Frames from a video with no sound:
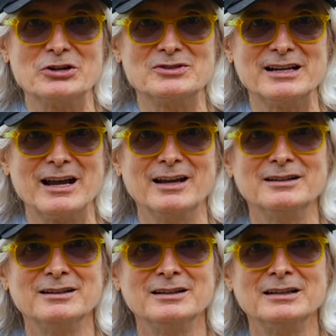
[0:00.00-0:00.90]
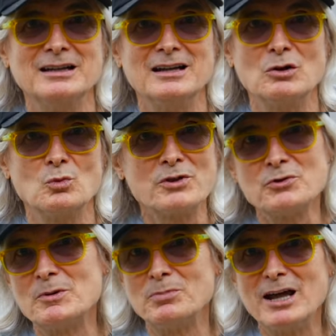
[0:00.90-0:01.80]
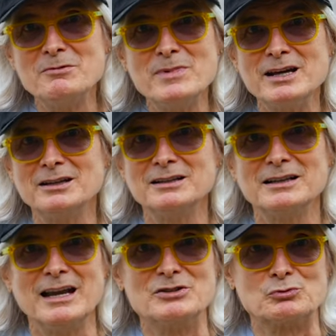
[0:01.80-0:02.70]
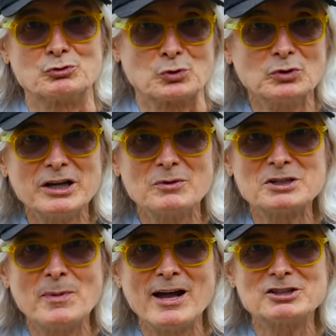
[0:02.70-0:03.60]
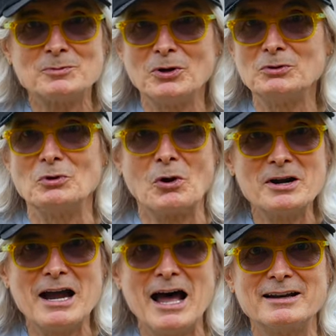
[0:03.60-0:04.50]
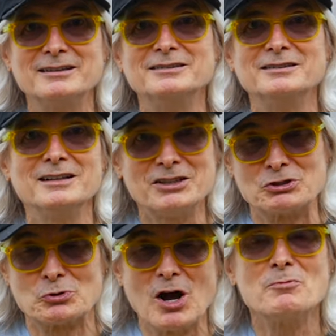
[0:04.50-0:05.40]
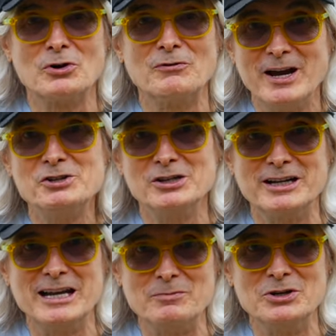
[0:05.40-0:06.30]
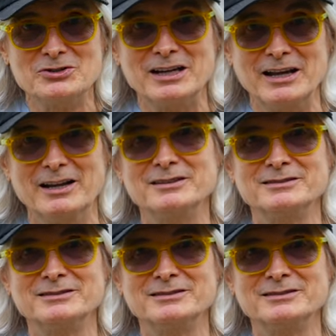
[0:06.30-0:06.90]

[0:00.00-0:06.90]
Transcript: using it. Whether the blood meal is truly responsible or not, it's a strong motivation to keep using it.